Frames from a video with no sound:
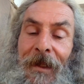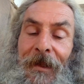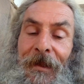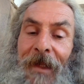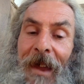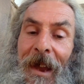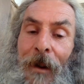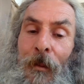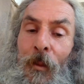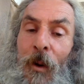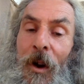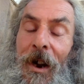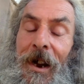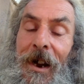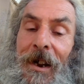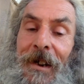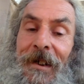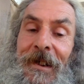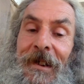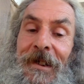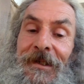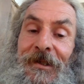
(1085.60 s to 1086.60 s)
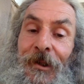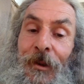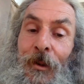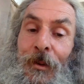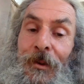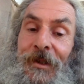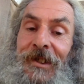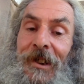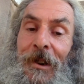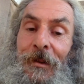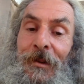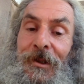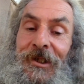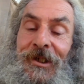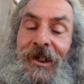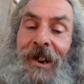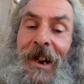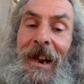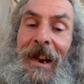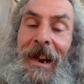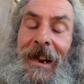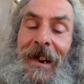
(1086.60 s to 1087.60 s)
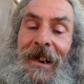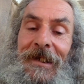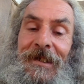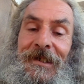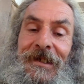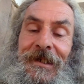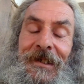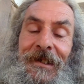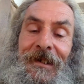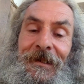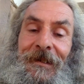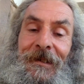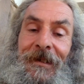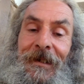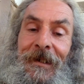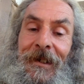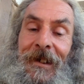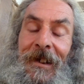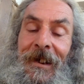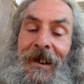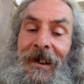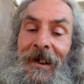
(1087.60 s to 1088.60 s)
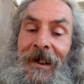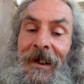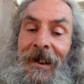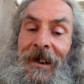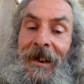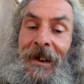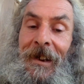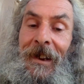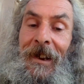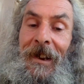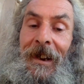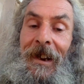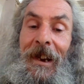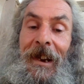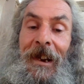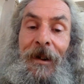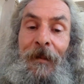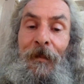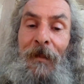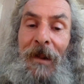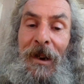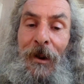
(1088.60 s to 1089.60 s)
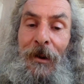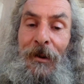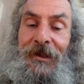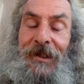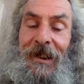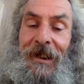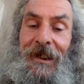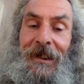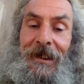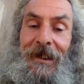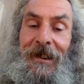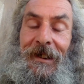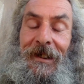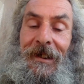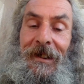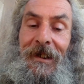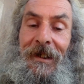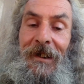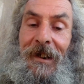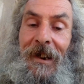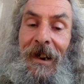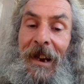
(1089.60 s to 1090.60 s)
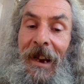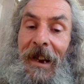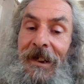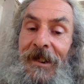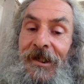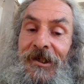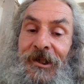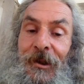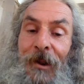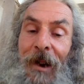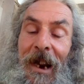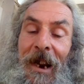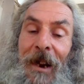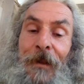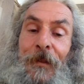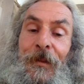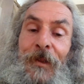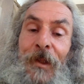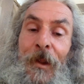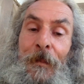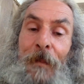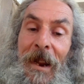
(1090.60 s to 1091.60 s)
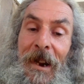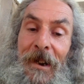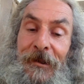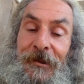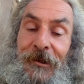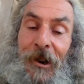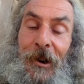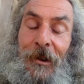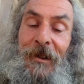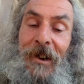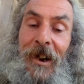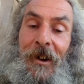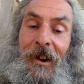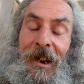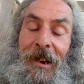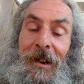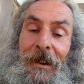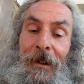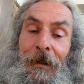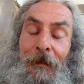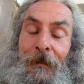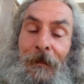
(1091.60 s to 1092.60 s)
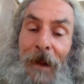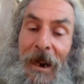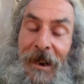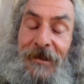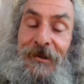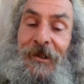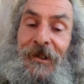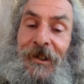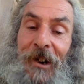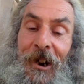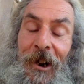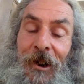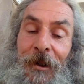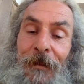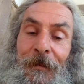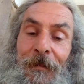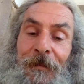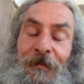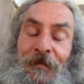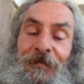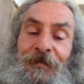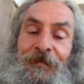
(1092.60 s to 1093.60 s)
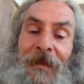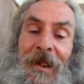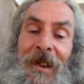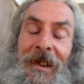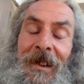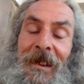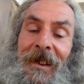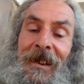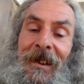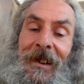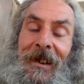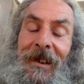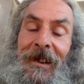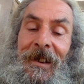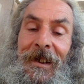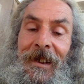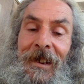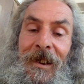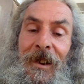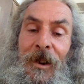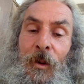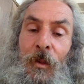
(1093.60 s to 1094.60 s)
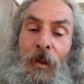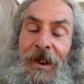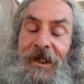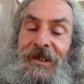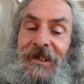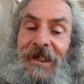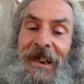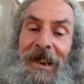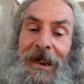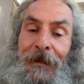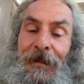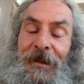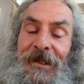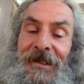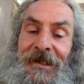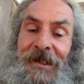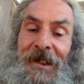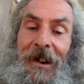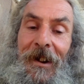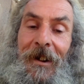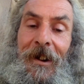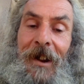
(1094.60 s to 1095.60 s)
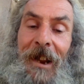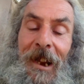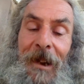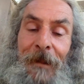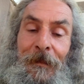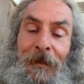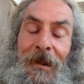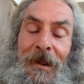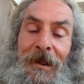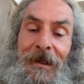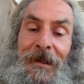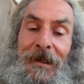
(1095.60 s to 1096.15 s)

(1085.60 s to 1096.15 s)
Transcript: That word is also shared in music, hence you have the metronome, which keeps time.